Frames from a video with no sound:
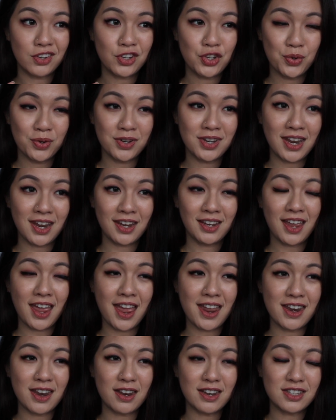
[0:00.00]
unique,
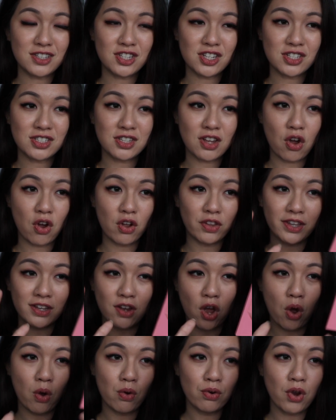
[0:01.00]
and it just, the
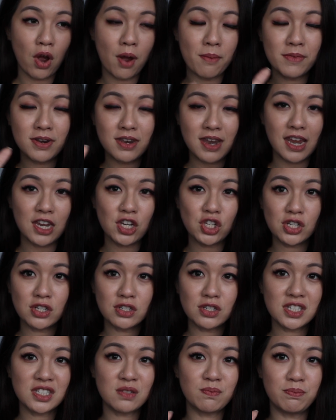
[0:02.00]
whole
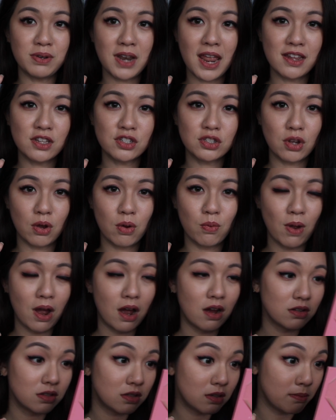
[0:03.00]
combination just blends so
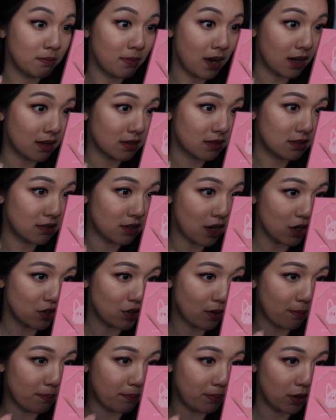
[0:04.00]
well to make
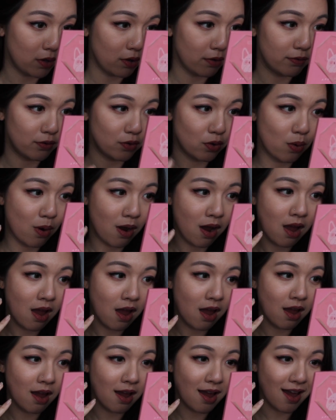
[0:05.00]
such beautiful
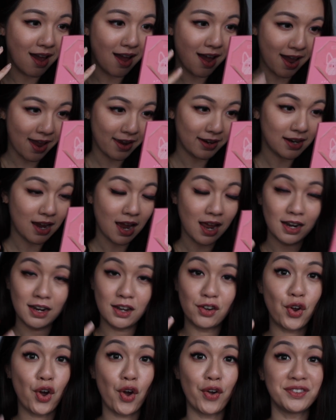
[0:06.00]
eye
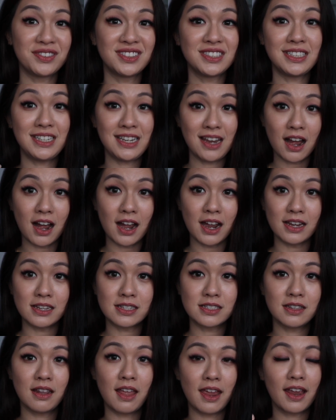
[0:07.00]
color on the
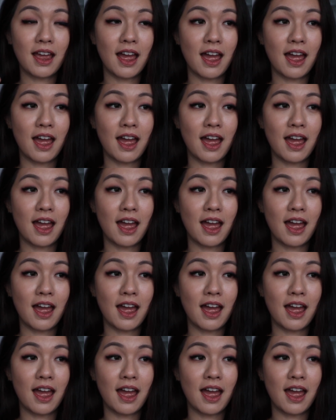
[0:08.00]
eyes. Like,